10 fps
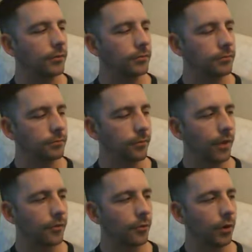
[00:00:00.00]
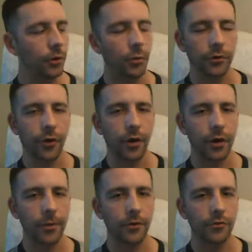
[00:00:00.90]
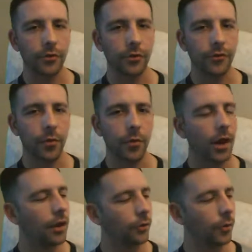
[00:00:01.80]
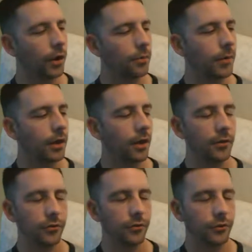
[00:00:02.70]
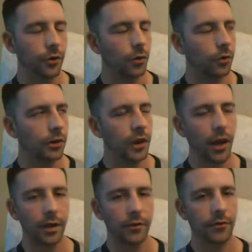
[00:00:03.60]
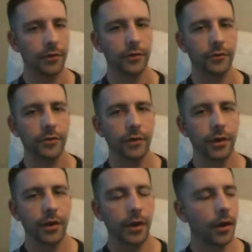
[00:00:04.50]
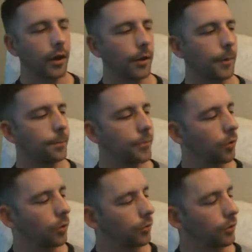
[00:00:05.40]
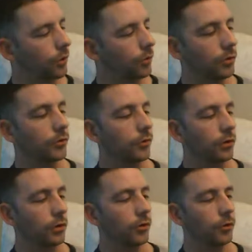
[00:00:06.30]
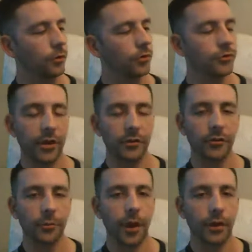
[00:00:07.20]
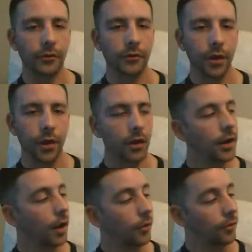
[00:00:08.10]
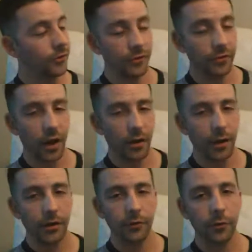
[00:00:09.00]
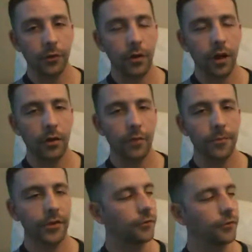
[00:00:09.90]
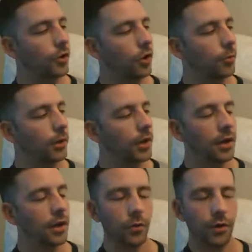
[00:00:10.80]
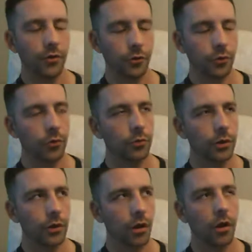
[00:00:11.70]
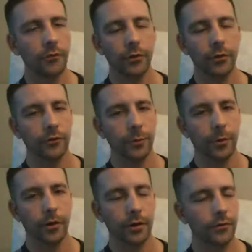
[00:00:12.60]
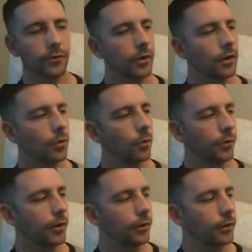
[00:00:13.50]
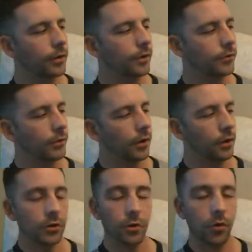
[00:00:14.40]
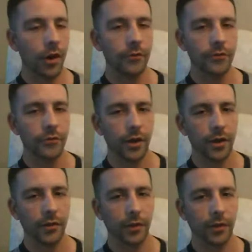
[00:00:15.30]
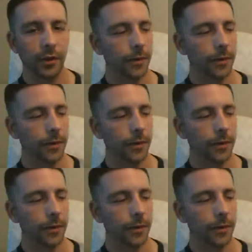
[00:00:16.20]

that's where we're talking about. So if they went out of their way to make a just totally heinous list, what you're going to do is you're going to go through and check this box. Now, this is not a mandatory column. If nobody gave you a truly awful experience with their list, you don't have to check anything here.